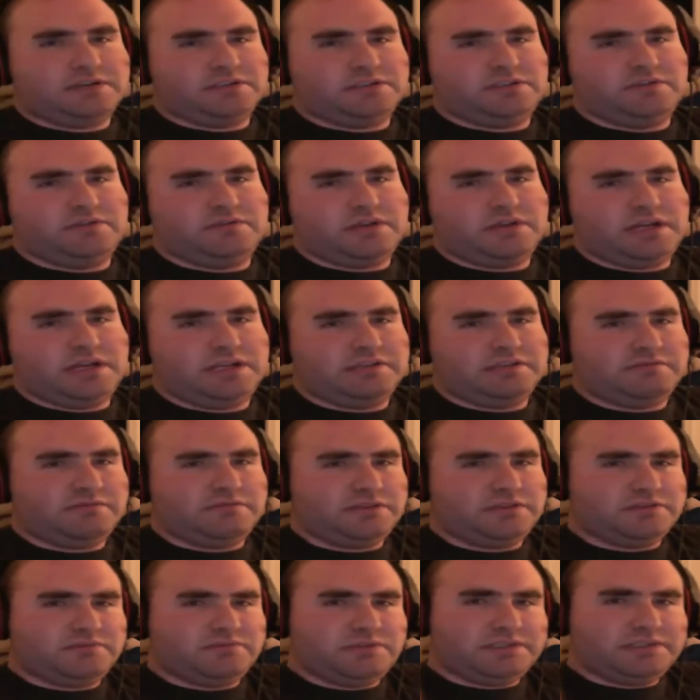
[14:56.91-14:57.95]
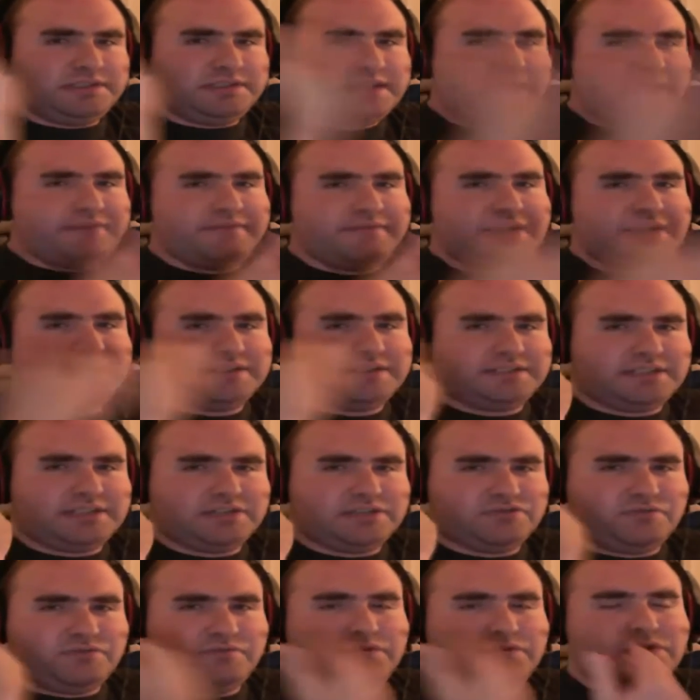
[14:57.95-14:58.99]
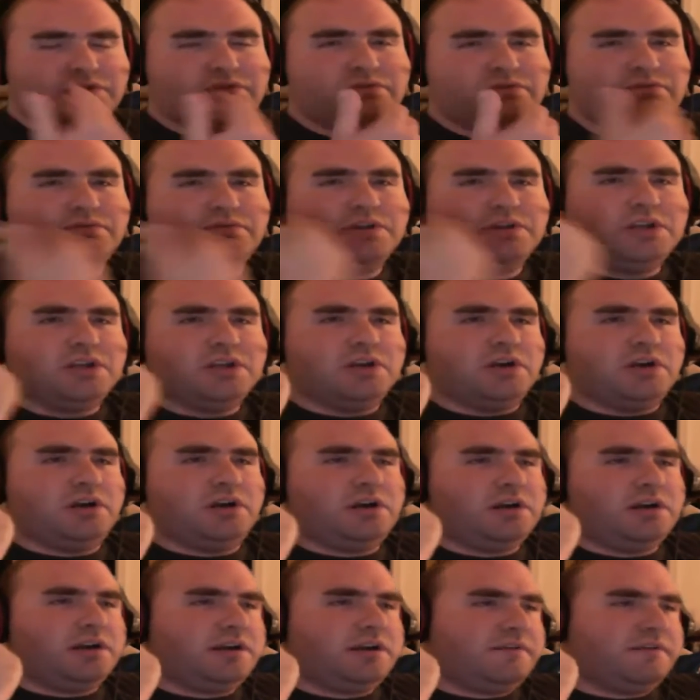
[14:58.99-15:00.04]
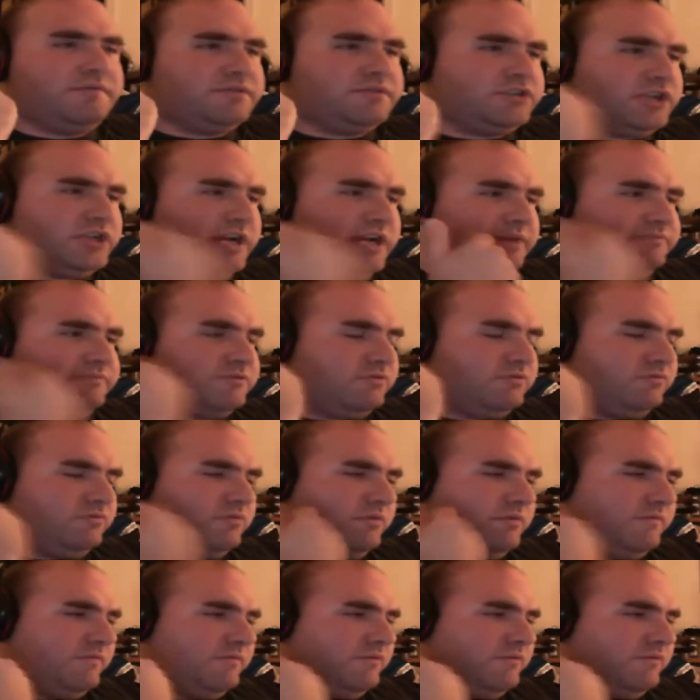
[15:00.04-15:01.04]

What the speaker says: I'll see you guys for this week's live reaction / review of chapter